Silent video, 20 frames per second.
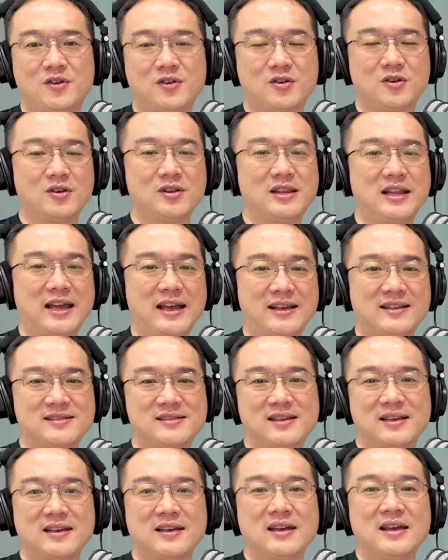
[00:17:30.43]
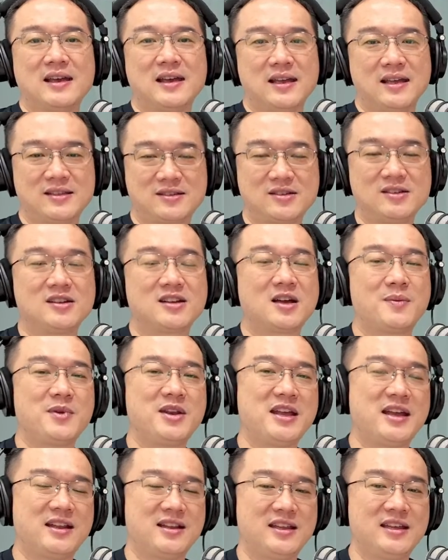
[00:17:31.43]
for contacts, it's going to come
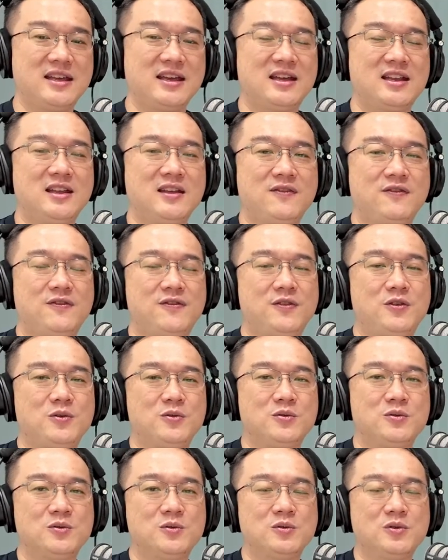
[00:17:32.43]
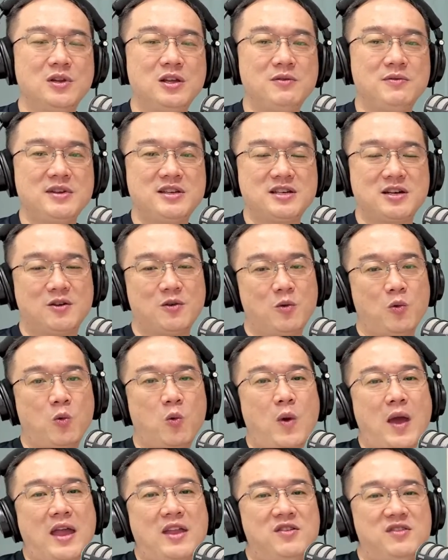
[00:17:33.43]
in handy. And if you only reach out
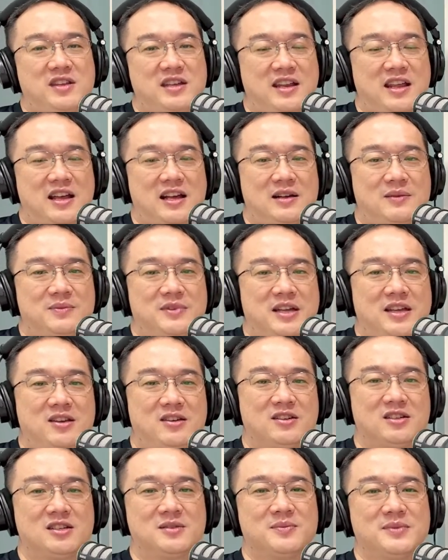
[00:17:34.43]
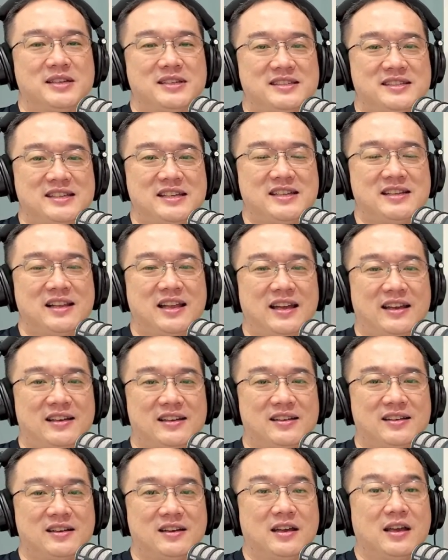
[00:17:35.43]
when you need help, then you're going to be seen
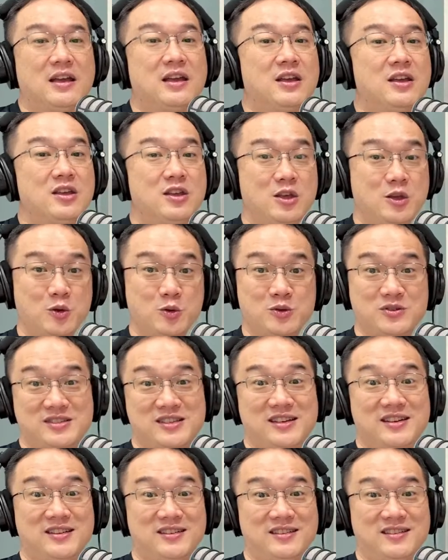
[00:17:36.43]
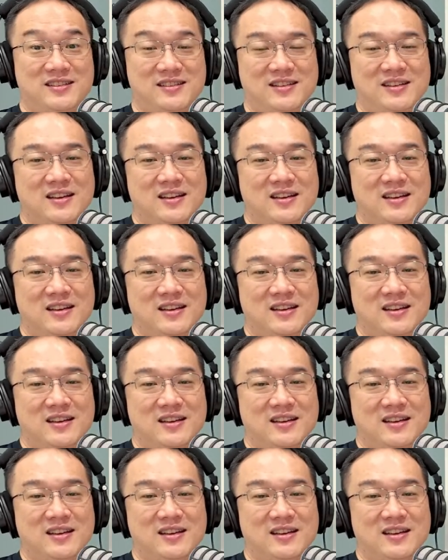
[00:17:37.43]
like a user.